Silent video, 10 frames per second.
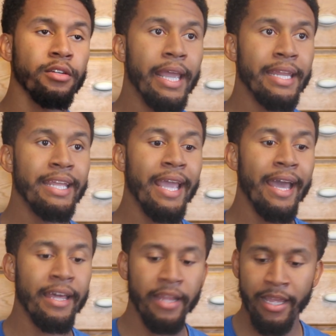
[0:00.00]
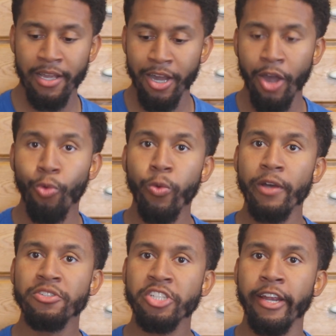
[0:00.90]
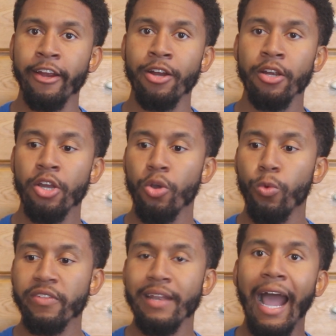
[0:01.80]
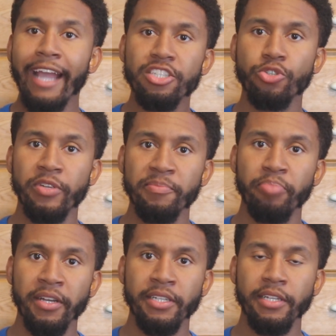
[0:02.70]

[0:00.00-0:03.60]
He had a wheelchair with an ice cream bucket,